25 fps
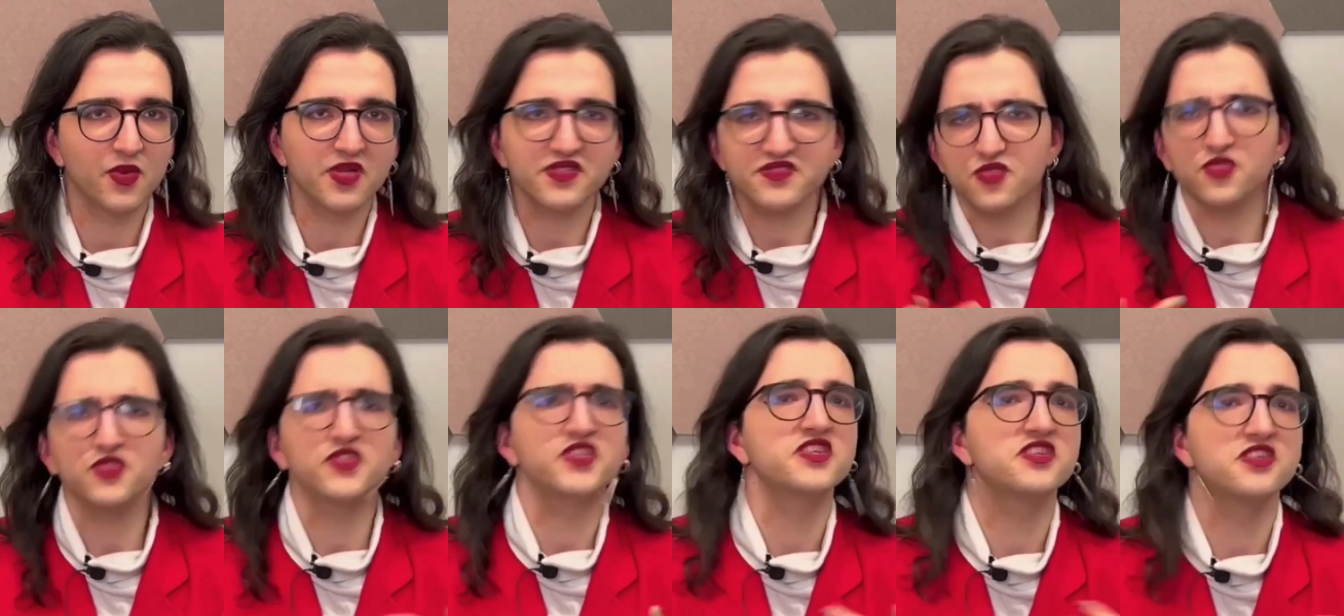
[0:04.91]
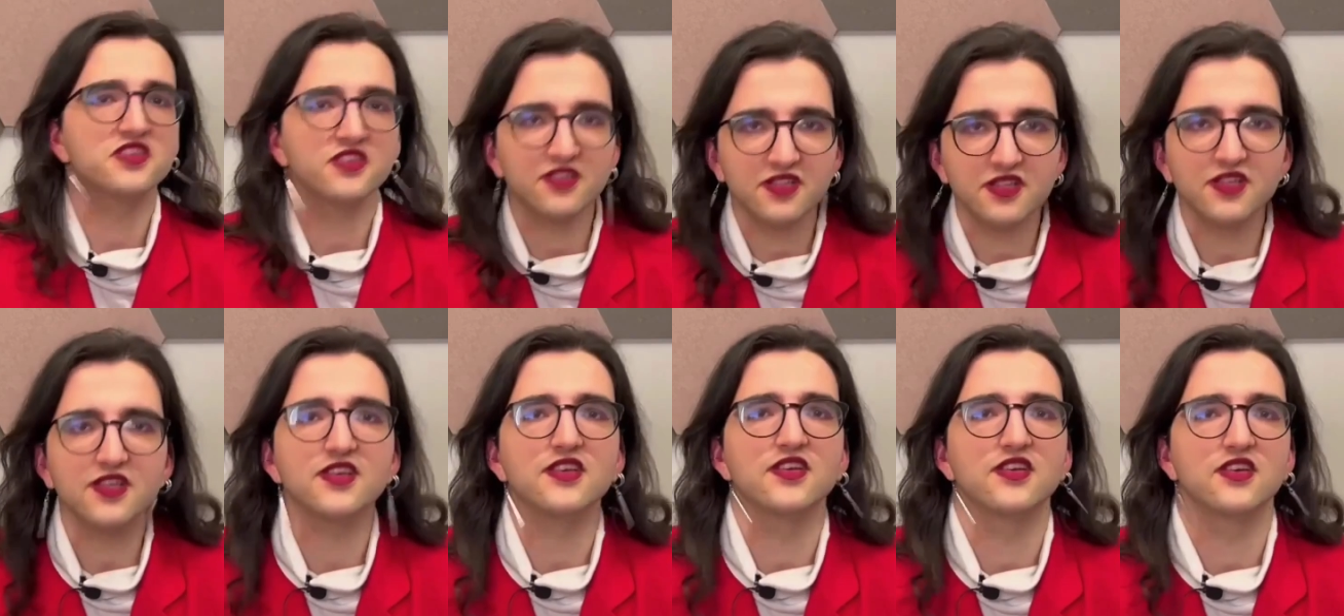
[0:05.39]
Well,
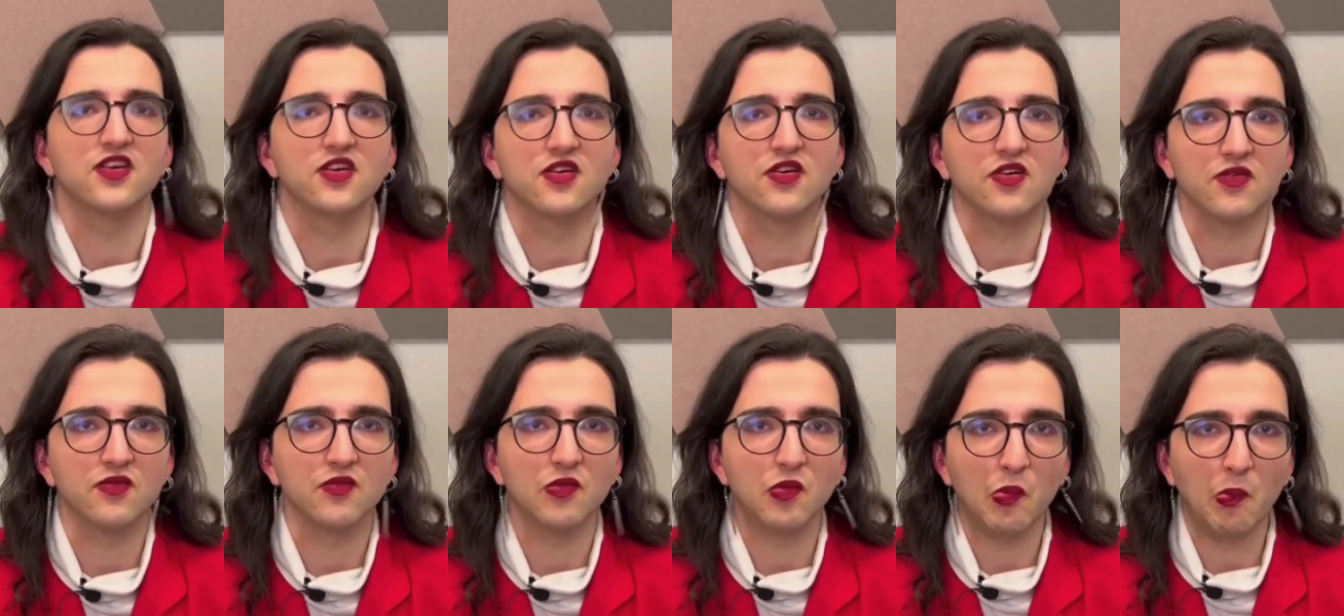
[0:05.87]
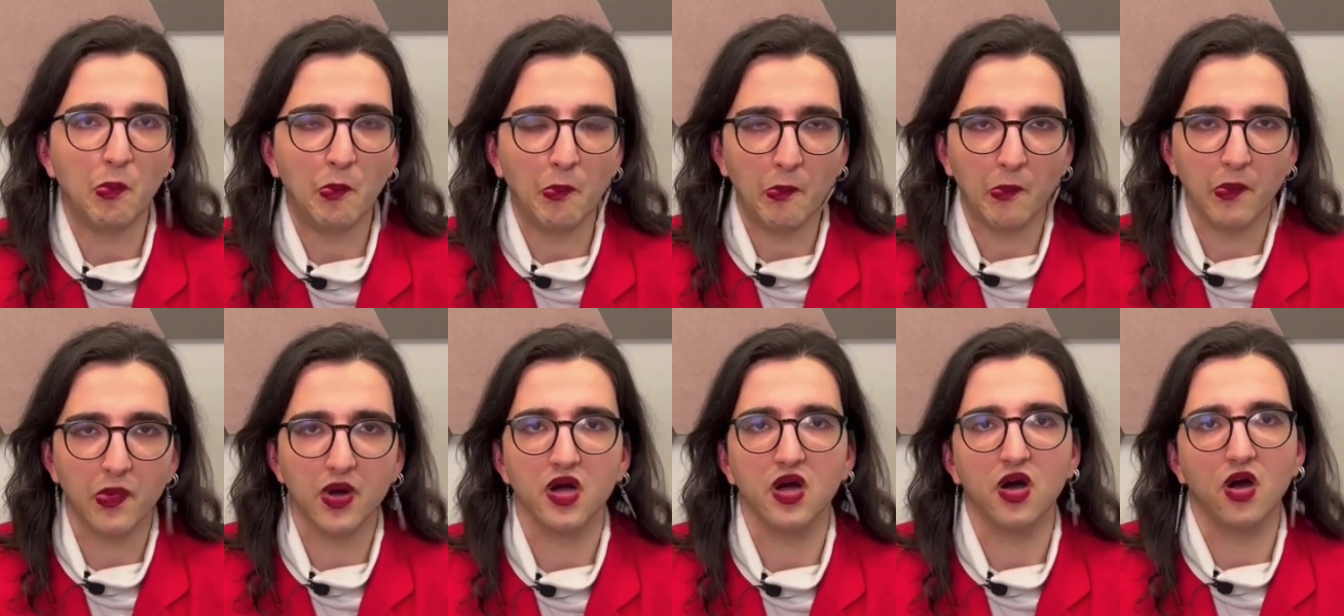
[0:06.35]
traditionally,
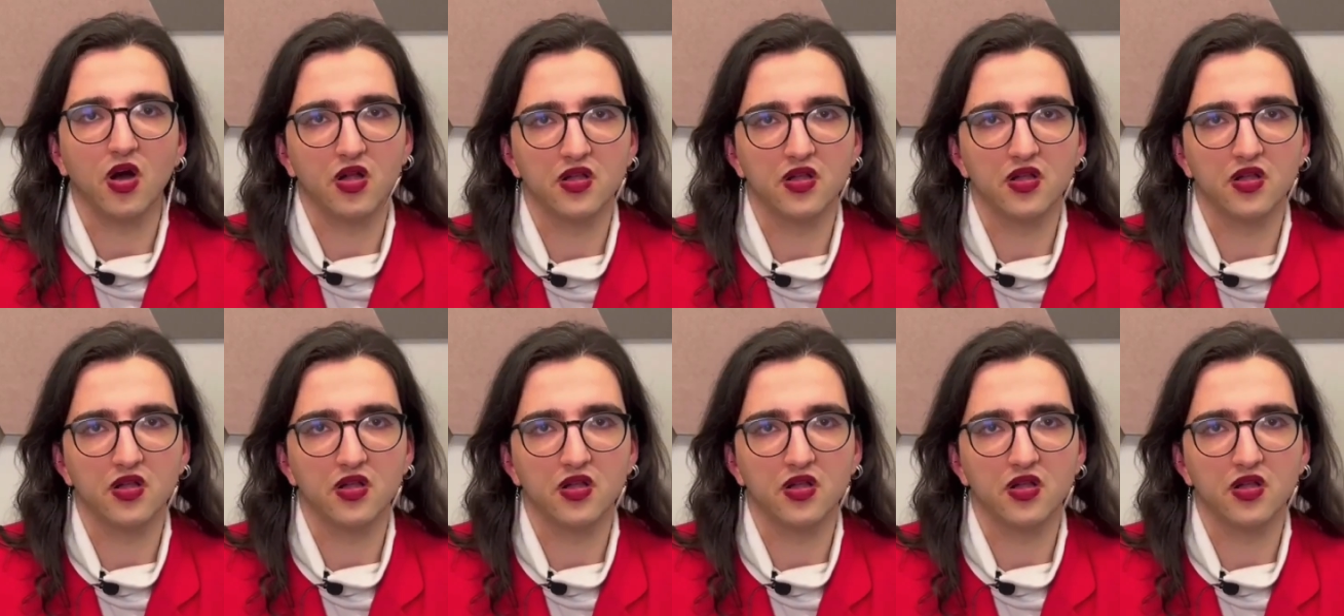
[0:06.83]
mm,